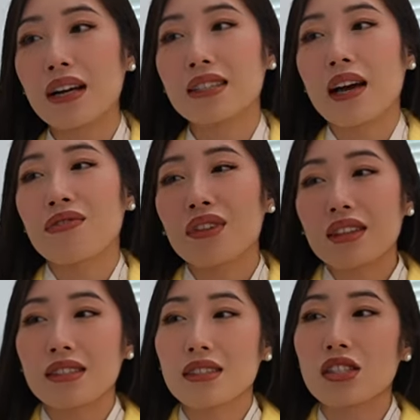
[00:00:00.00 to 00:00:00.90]
it's, I feel
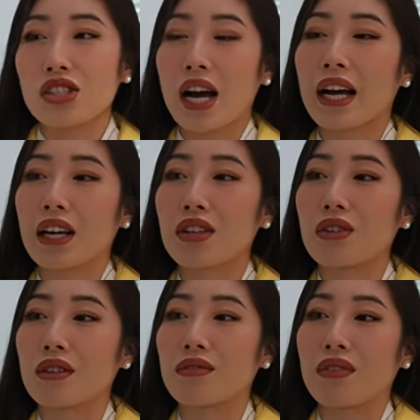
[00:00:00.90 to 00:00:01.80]
like this is a jacket
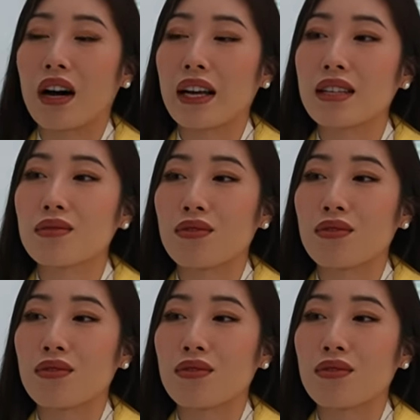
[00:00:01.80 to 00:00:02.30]
you could find